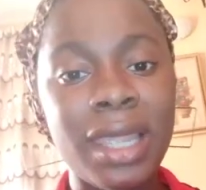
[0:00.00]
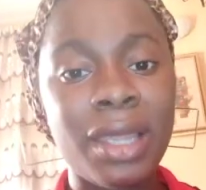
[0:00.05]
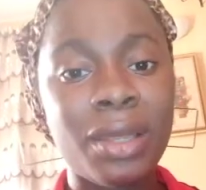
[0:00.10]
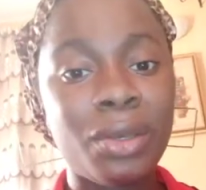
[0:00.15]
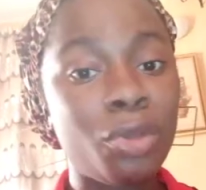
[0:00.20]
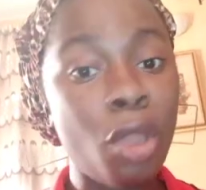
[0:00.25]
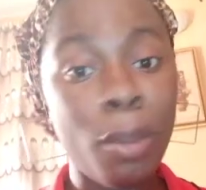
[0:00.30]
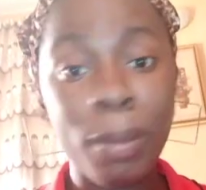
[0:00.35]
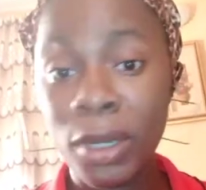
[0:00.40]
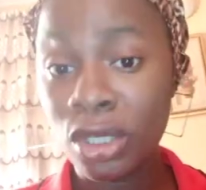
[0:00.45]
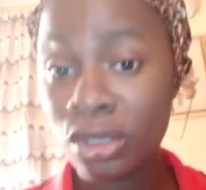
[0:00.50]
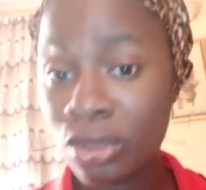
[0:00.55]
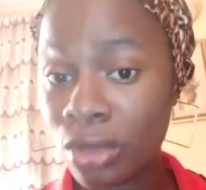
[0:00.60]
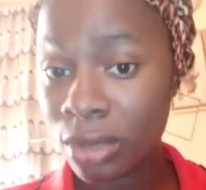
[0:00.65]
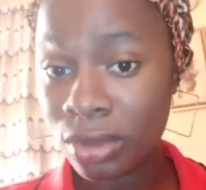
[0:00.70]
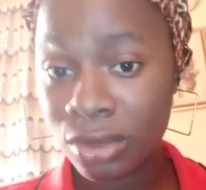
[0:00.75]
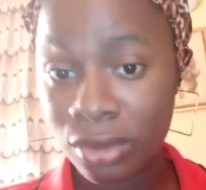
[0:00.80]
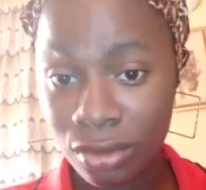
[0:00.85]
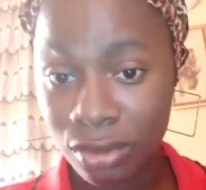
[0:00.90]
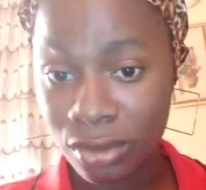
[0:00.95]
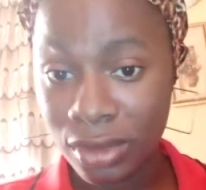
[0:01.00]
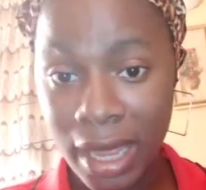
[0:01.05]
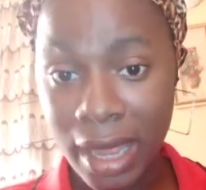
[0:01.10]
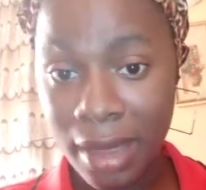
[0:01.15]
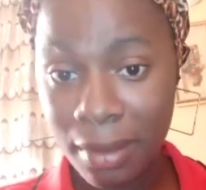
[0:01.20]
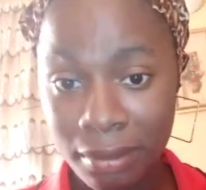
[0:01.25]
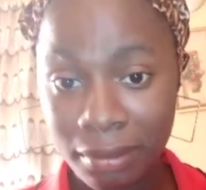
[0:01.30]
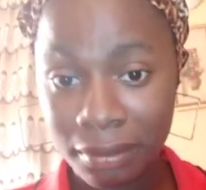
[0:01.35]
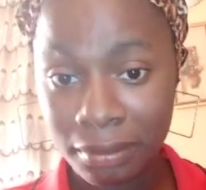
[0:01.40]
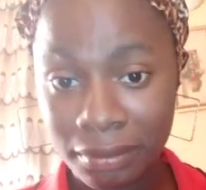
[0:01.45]
Nobody talked to
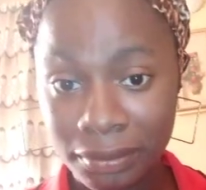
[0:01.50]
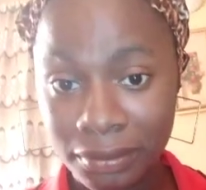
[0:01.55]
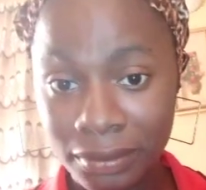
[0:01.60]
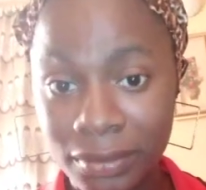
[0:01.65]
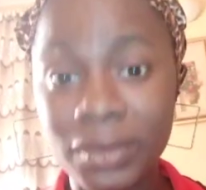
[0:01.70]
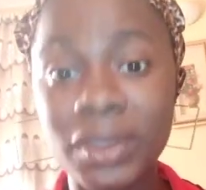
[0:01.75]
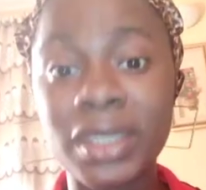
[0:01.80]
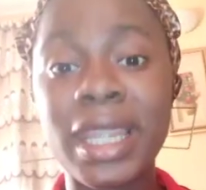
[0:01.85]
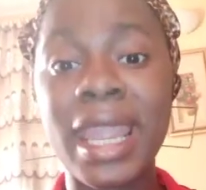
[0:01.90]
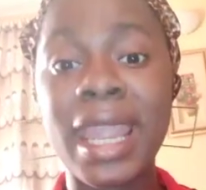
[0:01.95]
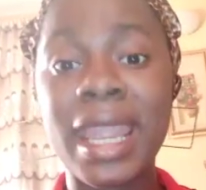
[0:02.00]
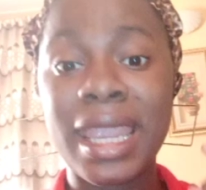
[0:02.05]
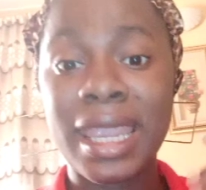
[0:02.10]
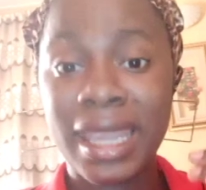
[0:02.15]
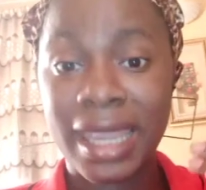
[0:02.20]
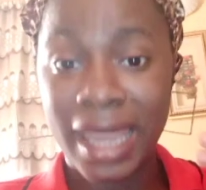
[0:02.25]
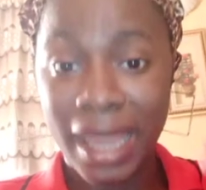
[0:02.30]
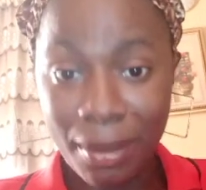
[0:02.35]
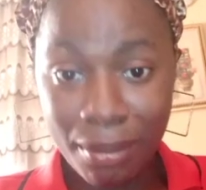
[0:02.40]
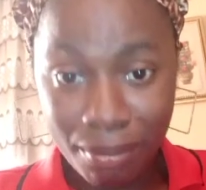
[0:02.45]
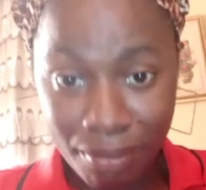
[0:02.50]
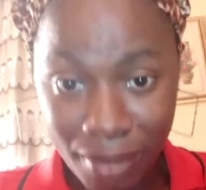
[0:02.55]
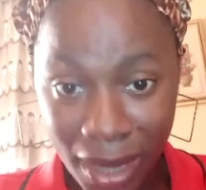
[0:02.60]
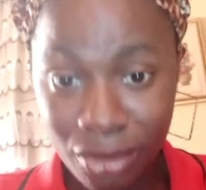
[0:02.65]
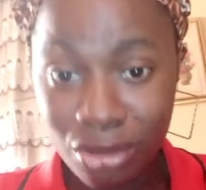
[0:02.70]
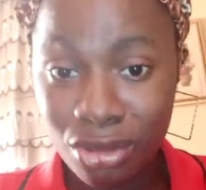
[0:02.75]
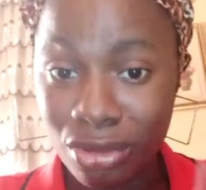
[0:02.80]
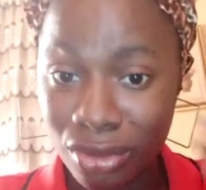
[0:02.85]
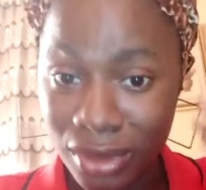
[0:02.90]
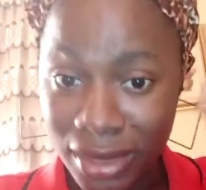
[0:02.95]
them. They came
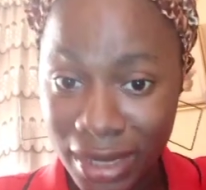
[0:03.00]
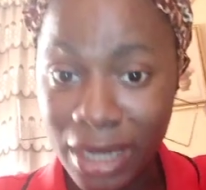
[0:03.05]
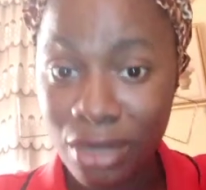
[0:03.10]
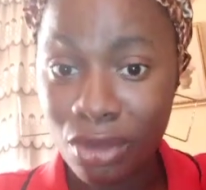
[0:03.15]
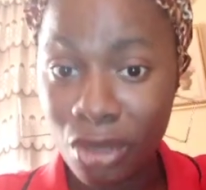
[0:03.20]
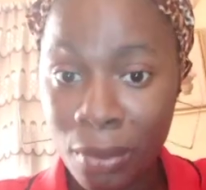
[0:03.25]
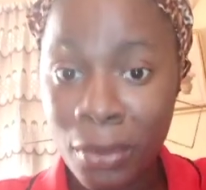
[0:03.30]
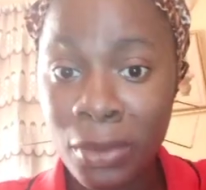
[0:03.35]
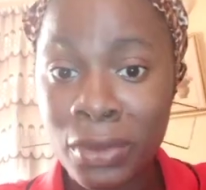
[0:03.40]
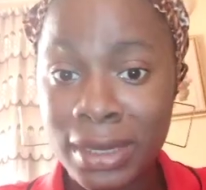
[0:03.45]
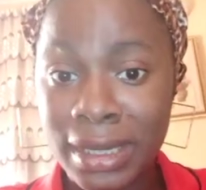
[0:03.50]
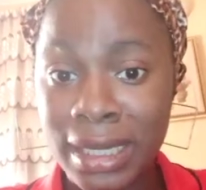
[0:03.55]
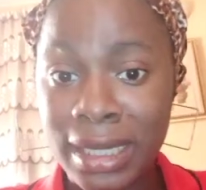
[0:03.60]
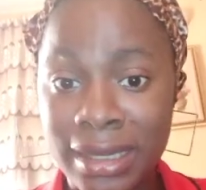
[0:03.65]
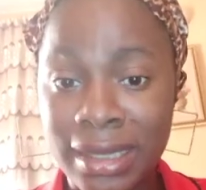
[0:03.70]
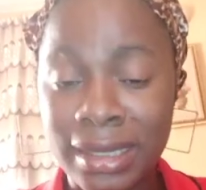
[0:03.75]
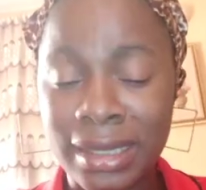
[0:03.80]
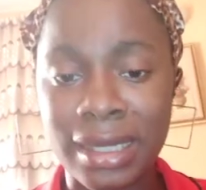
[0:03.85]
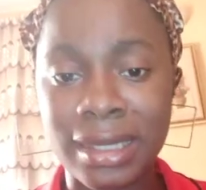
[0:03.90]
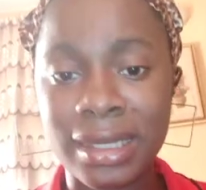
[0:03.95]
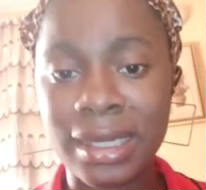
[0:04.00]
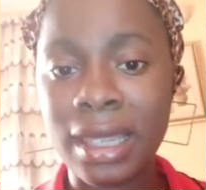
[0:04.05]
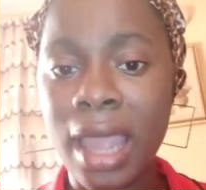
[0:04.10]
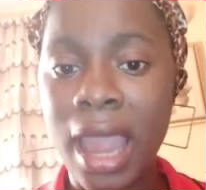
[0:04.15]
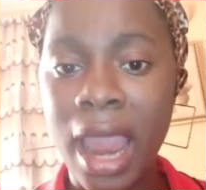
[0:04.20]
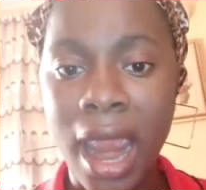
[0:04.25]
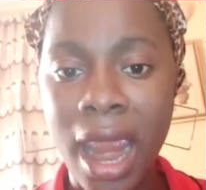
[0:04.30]
back to their normal senses and said,